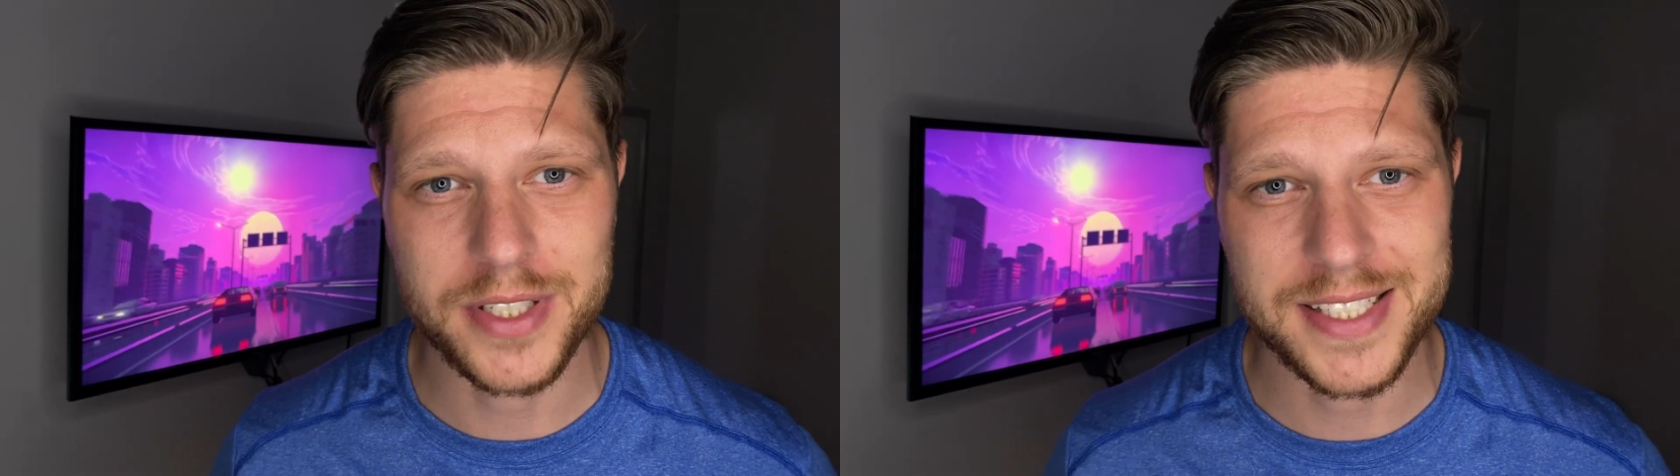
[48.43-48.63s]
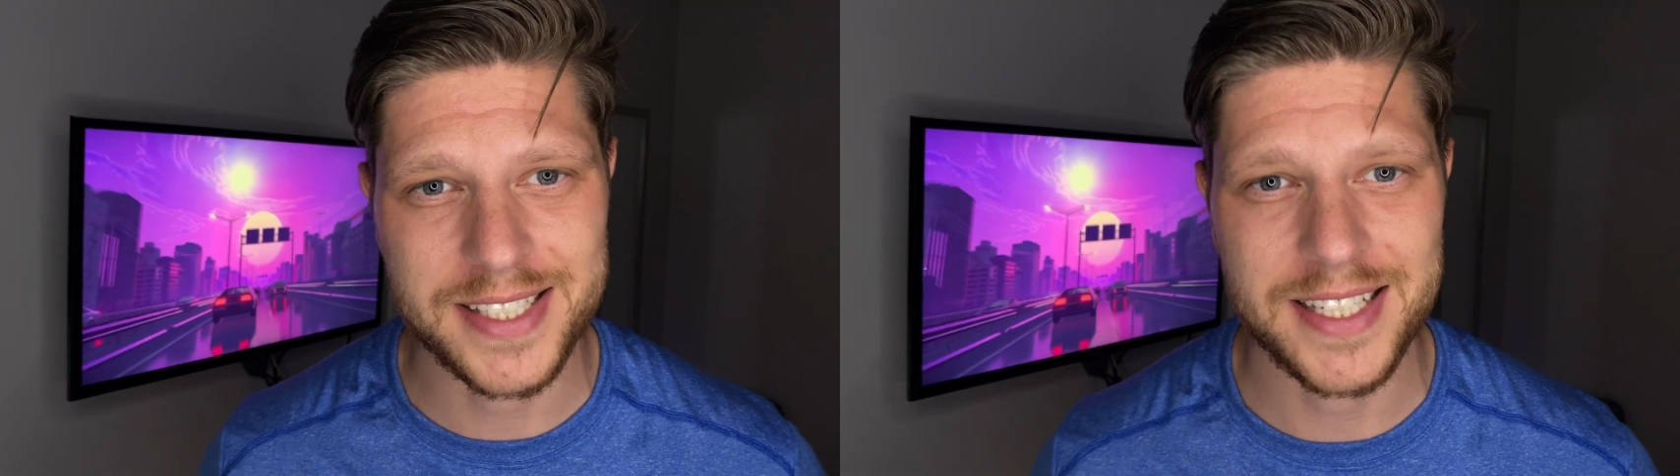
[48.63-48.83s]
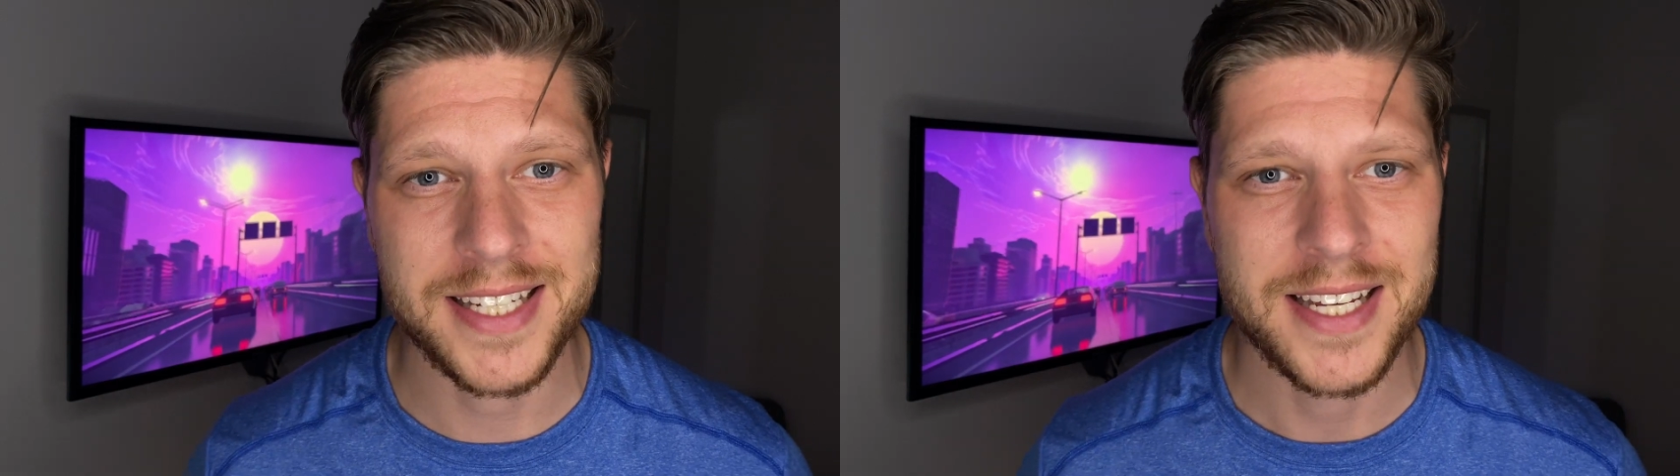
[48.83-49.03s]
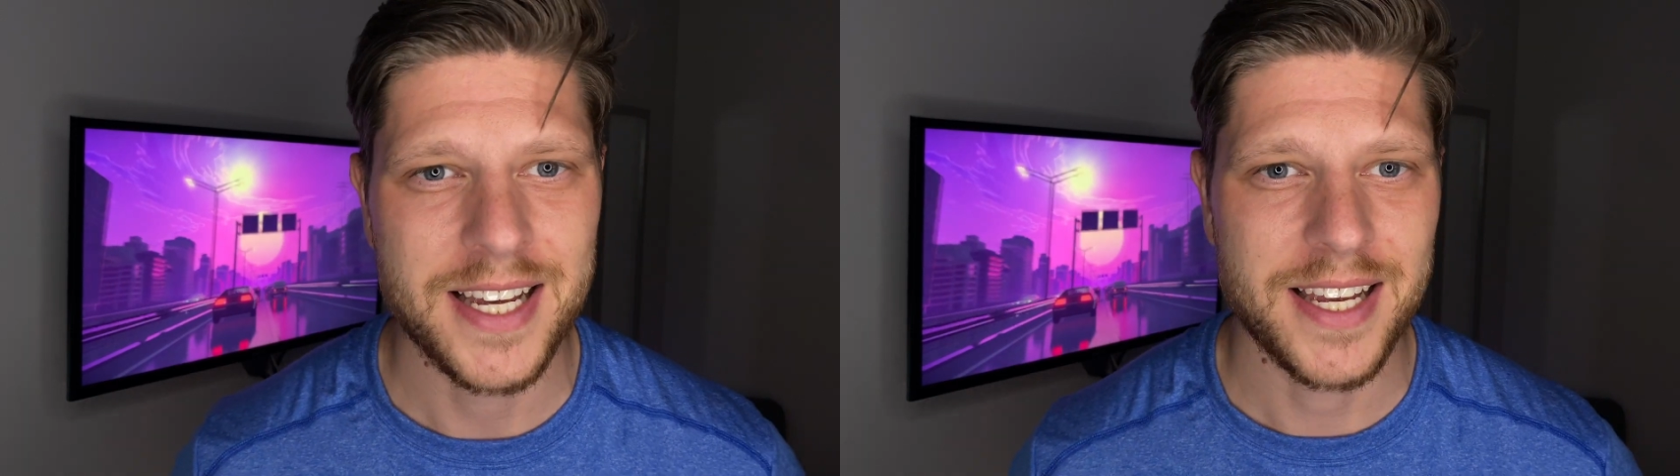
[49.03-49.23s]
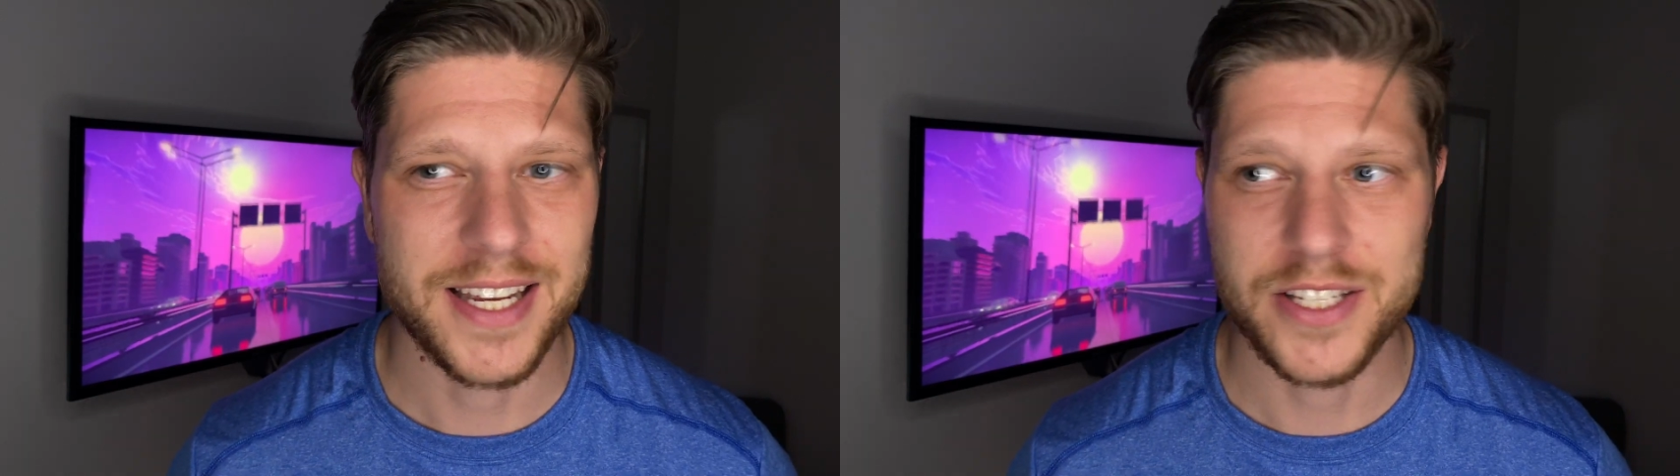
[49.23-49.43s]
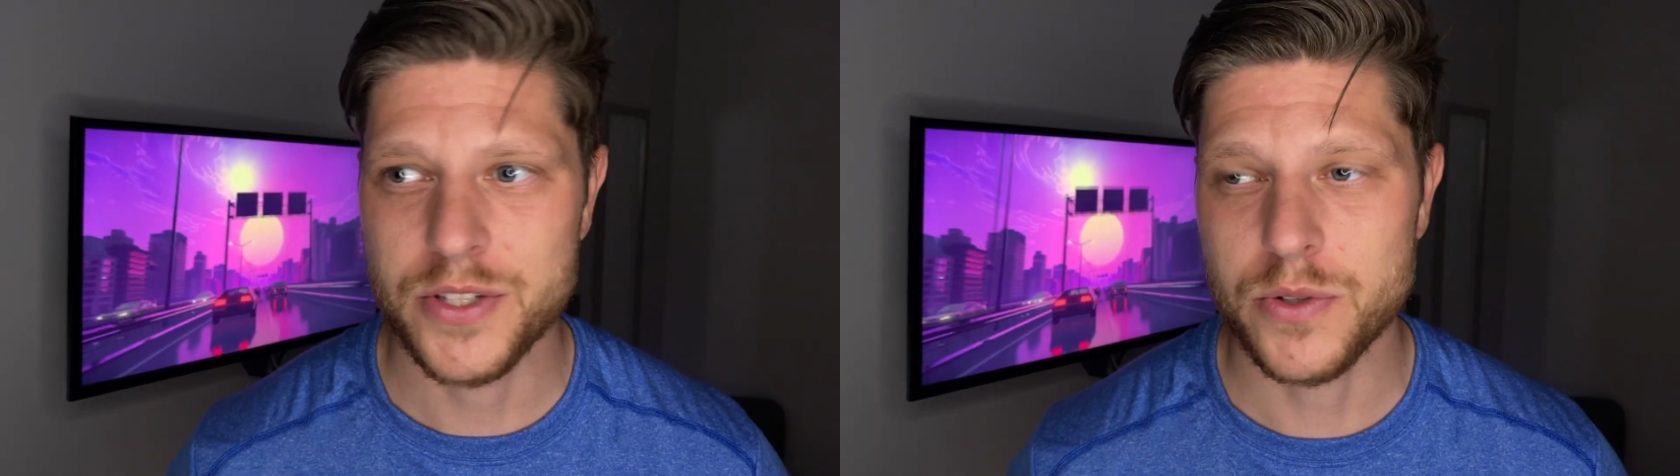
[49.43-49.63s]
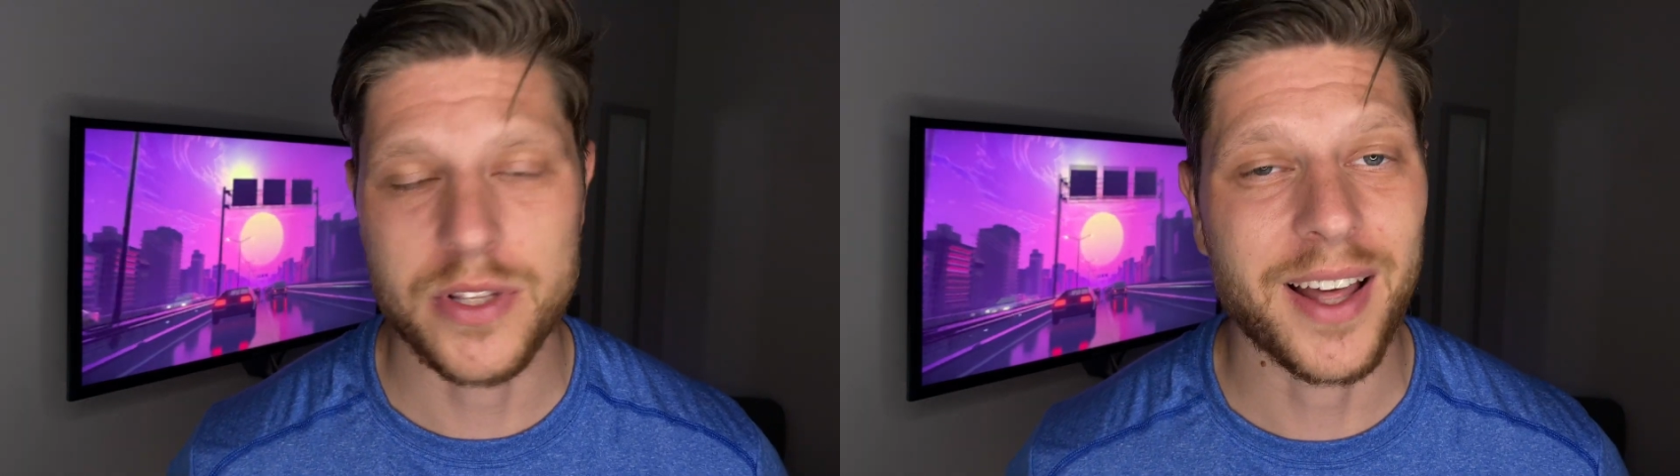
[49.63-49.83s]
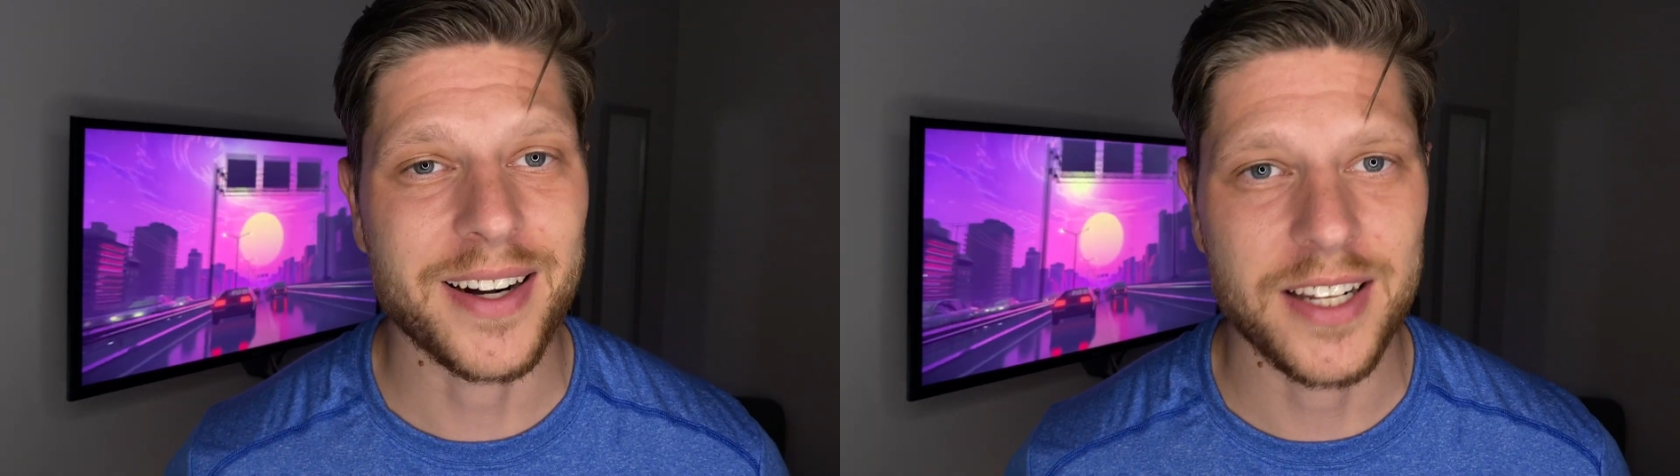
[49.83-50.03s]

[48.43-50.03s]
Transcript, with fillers: see is to start